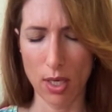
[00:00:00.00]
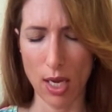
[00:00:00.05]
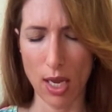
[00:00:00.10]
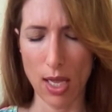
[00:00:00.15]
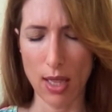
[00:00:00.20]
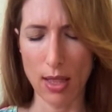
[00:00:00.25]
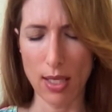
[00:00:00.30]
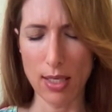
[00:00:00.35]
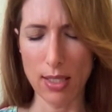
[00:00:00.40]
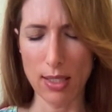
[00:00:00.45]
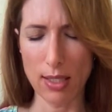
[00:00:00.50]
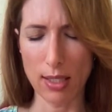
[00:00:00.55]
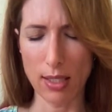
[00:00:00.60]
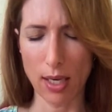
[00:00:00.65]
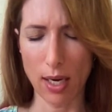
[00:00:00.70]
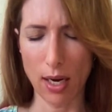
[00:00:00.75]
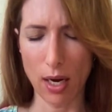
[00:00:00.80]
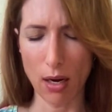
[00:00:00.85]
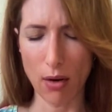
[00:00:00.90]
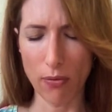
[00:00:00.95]
and listen
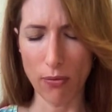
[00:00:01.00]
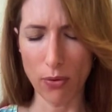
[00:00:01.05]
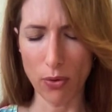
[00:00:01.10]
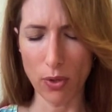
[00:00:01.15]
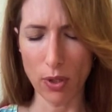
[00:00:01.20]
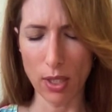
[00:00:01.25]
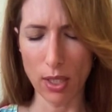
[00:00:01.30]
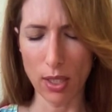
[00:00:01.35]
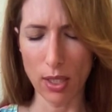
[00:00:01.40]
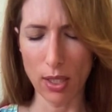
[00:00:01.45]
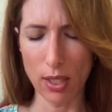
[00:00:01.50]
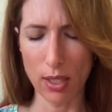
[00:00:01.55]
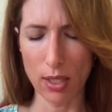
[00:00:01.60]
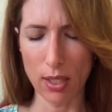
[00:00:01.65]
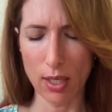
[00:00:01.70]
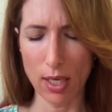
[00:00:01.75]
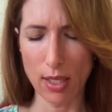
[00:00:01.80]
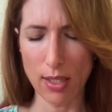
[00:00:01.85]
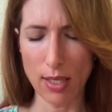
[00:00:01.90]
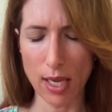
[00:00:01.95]
carefully,
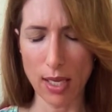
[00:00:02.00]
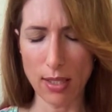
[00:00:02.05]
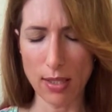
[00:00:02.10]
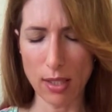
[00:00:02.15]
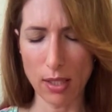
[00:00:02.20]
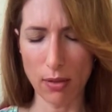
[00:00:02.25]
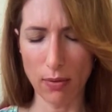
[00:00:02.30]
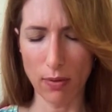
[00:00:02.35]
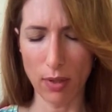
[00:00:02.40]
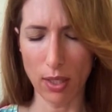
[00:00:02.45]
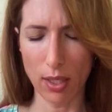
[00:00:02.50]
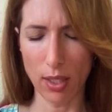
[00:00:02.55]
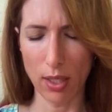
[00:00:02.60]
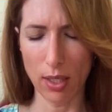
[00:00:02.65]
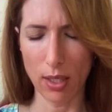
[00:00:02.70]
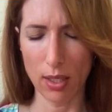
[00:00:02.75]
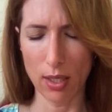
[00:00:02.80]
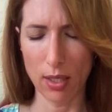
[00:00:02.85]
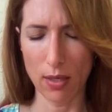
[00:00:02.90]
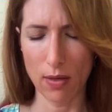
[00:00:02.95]
attentively
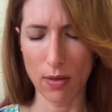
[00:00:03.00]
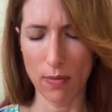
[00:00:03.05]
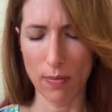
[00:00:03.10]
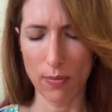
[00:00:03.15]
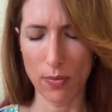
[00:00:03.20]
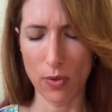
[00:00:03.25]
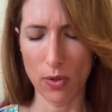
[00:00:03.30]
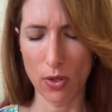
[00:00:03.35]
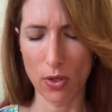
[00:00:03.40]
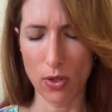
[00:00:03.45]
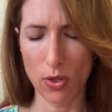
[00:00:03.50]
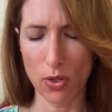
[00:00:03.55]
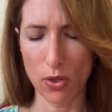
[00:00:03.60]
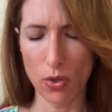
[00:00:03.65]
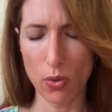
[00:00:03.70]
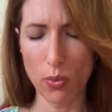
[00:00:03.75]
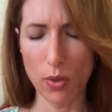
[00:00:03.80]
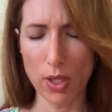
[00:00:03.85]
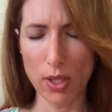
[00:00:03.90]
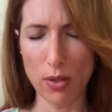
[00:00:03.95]

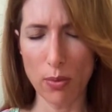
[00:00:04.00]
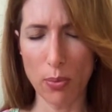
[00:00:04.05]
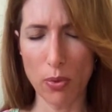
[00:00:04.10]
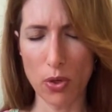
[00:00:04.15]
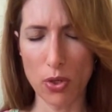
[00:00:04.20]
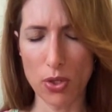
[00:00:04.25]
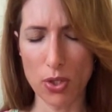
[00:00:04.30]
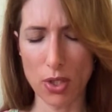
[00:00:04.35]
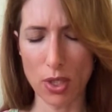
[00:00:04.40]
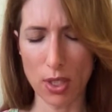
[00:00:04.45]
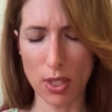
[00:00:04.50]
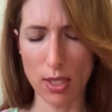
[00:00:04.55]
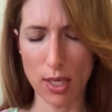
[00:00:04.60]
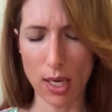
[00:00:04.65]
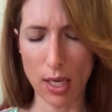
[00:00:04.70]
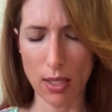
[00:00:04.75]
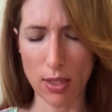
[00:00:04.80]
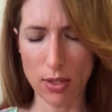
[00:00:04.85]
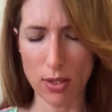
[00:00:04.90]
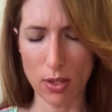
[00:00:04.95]
to what the person
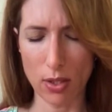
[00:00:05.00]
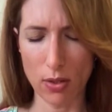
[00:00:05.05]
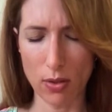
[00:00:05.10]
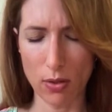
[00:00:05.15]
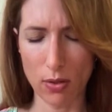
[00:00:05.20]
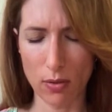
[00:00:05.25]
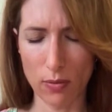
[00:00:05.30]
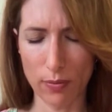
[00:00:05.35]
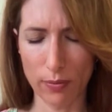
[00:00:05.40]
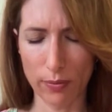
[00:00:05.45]
tells you.